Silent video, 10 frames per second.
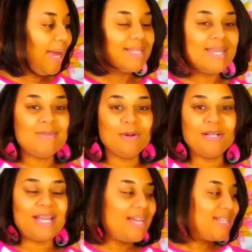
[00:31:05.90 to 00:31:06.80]
18 more
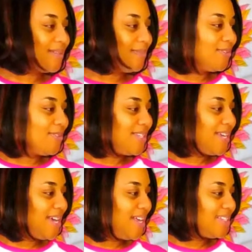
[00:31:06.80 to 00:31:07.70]
days, Simone
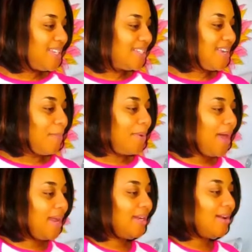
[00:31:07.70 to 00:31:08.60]
says. That's not
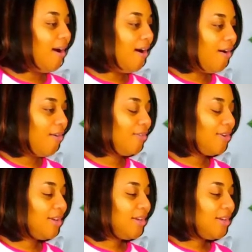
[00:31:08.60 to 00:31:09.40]
bad at all.